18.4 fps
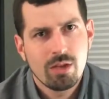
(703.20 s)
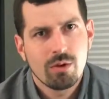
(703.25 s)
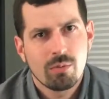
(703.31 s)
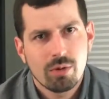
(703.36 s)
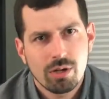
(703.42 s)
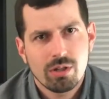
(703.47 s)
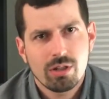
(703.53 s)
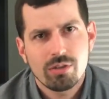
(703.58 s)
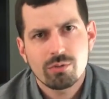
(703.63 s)

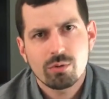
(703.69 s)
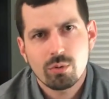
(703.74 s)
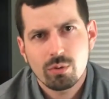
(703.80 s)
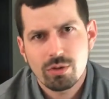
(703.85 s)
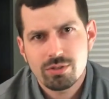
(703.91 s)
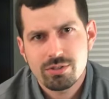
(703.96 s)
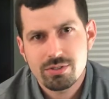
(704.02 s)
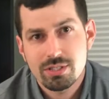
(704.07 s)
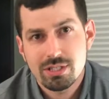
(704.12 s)
Well, of
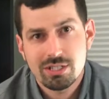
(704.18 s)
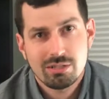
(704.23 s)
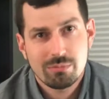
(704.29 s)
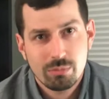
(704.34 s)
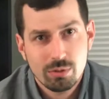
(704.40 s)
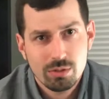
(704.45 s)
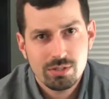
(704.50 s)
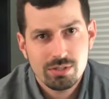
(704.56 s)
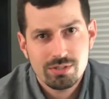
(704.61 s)
course, in an
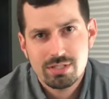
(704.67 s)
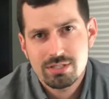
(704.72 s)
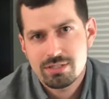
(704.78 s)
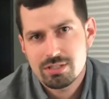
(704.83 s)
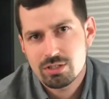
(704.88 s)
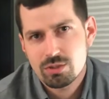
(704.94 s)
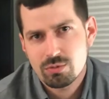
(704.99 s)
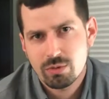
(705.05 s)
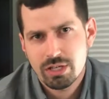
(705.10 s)
emergency
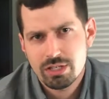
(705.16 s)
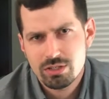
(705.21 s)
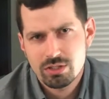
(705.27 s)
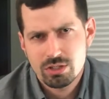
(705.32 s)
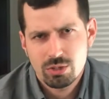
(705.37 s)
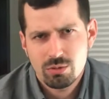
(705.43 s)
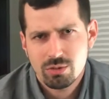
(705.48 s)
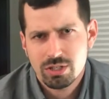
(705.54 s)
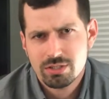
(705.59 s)

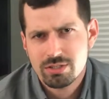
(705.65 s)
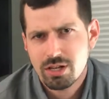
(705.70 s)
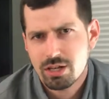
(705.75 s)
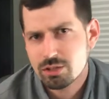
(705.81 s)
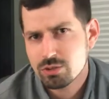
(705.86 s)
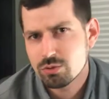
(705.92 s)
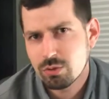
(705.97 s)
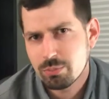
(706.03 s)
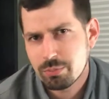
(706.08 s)
situation, you want to
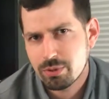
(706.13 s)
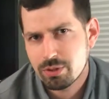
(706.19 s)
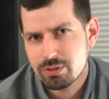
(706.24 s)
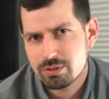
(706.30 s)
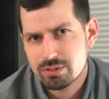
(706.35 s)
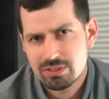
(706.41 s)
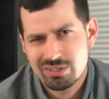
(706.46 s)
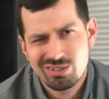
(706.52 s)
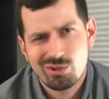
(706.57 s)
talk to a
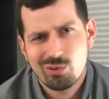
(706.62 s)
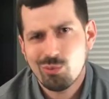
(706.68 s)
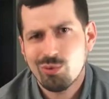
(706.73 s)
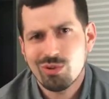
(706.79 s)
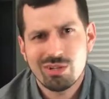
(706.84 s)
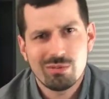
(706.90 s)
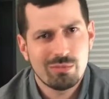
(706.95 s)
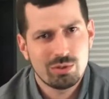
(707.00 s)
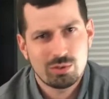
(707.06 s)
person. You don't
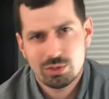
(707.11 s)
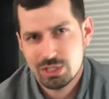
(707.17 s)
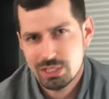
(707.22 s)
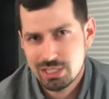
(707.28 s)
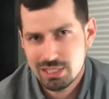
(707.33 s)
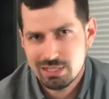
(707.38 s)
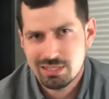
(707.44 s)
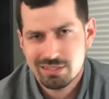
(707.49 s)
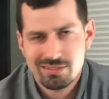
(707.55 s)
want a
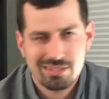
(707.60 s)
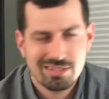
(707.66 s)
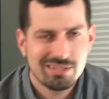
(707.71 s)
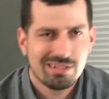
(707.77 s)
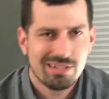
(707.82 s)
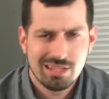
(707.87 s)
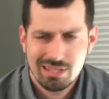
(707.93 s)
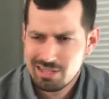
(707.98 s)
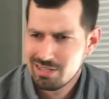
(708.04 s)
machine that's
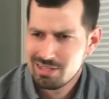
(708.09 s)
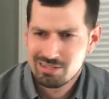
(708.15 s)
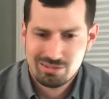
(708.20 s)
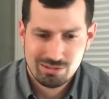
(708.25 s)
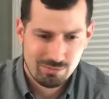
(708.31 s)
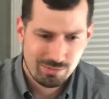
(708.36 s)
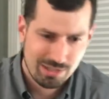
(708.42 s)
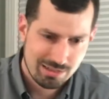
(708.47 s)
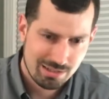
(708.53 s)
in,
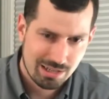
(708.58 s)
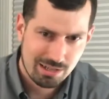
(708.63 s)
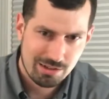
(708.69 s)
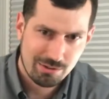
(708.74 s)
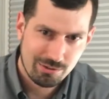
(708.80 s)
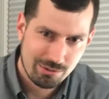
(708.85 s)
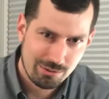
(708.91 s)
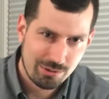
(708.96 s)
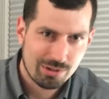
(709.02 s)
somebody's got
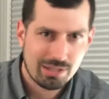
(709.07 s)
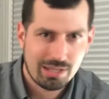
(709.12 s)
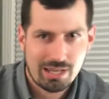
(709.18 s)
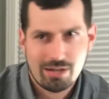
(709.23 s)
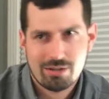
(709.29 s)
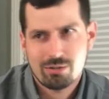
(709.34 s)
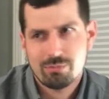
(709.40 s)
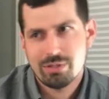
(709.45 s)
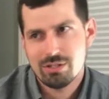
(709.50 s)
to go look
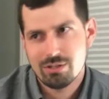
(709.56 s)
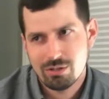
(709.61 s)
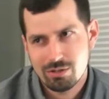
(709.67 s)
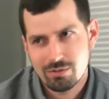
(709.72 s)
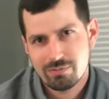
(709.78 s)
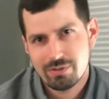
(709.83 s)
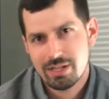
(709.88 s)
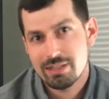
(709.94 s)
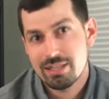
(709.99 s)
out or be
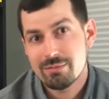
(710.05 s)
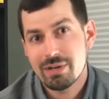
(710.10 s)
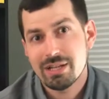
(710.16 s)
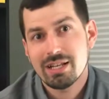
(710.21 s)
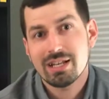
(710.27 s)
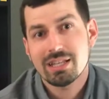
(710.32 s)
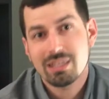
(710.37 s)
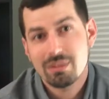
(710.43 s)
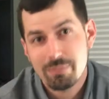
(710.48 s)
notified. They might
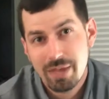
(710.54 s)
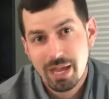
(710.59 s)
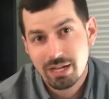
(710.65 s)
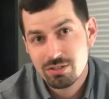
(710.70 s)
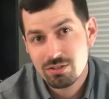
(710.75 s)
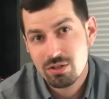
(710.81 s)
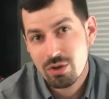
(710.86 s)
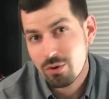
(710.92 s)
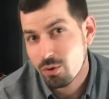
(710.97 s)
not get
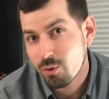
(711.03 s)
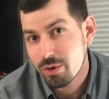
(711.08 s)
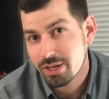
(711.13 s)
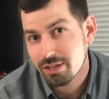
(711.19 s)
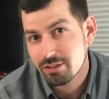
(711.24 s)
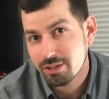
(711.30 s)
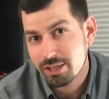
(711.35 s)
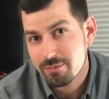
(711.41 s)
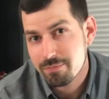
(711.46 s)
back to you
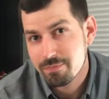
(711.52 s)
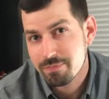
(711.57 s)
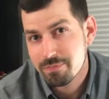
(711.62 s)
quickly.